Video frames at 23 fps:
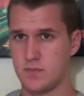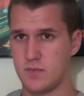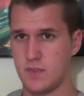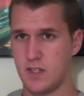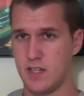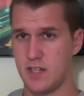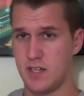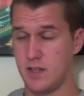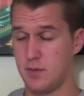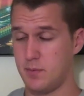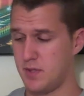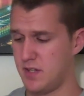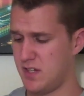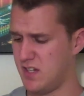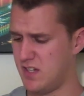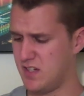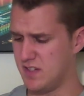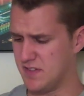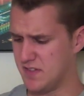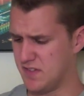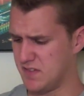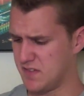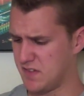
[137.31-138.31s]
I gotta be
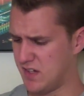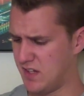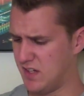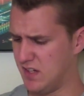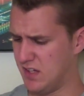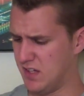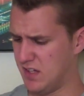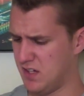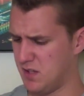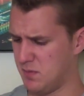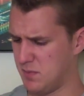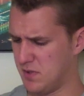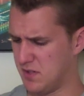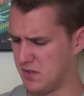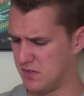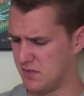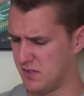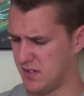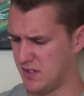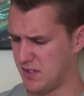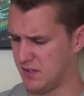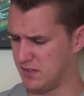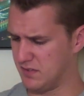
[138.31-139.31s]
honest, it's kind of hitting me
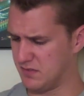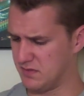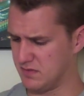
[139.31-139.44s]
already.